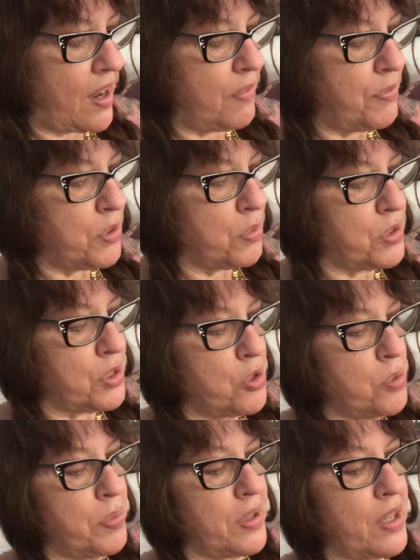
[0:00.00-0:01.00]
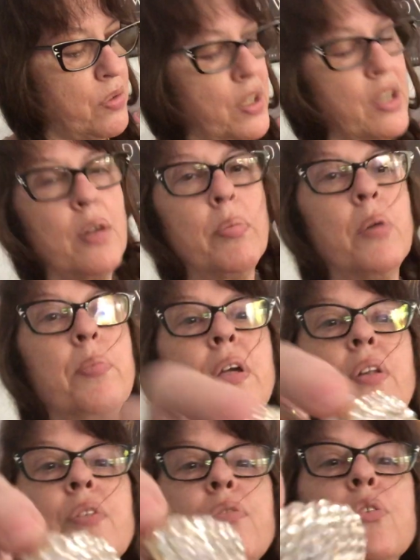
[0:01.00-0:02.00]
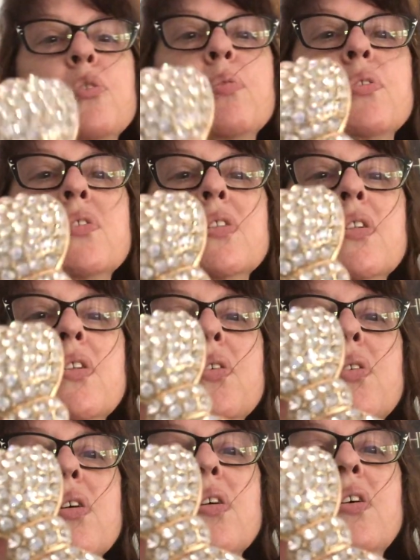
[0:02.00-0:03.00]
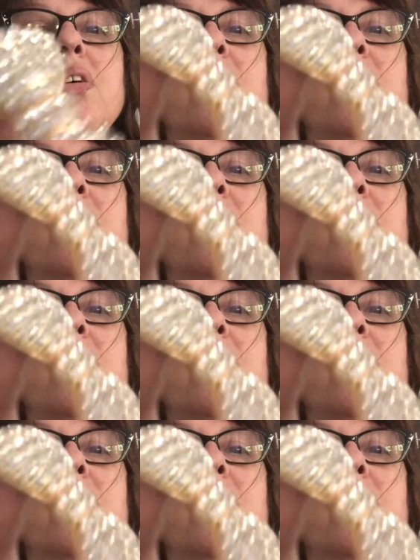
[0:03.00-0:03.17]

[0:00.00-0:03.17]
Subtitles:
after it was open. I don't care about being the first person in the door.